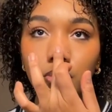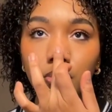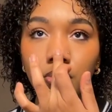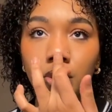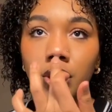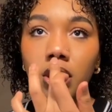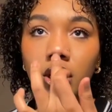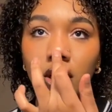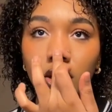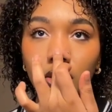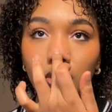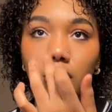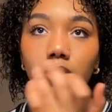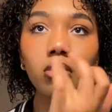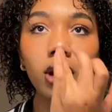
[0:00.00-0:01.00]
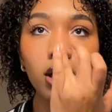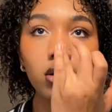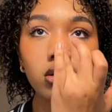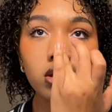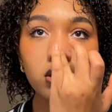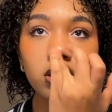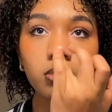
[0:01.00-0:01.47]
put it right on
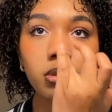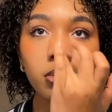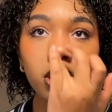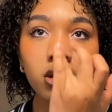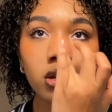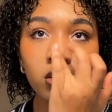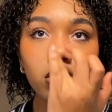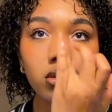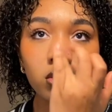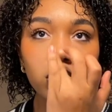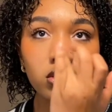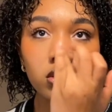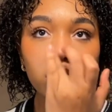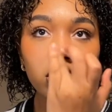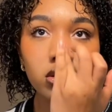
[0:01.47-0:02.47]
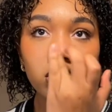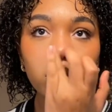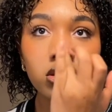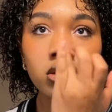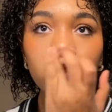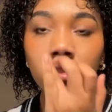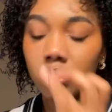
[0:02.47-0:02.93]
the tip of my nose.
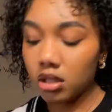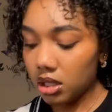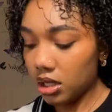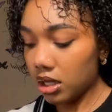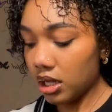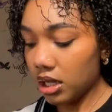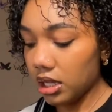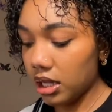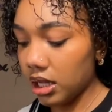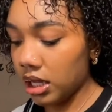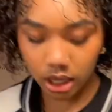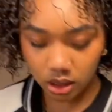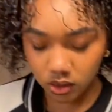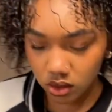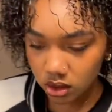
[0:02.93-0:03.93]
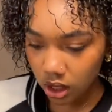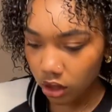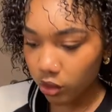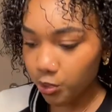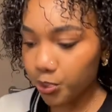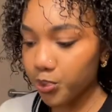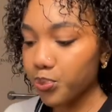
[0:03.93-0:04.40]
And
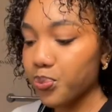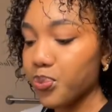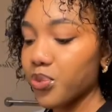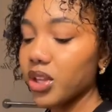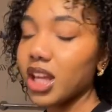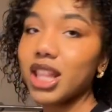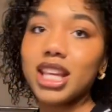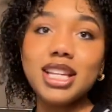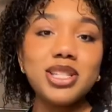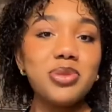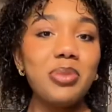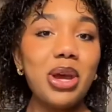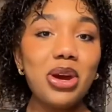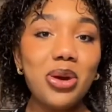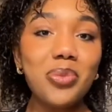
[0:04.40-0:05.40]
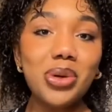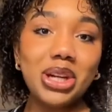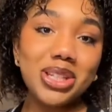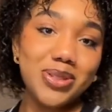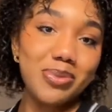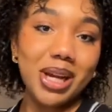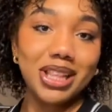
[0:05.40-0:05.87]
so this make or
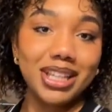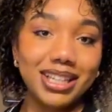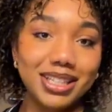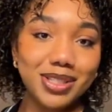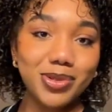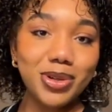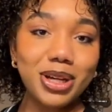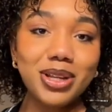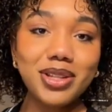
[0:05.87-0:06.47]
breaks my look as well.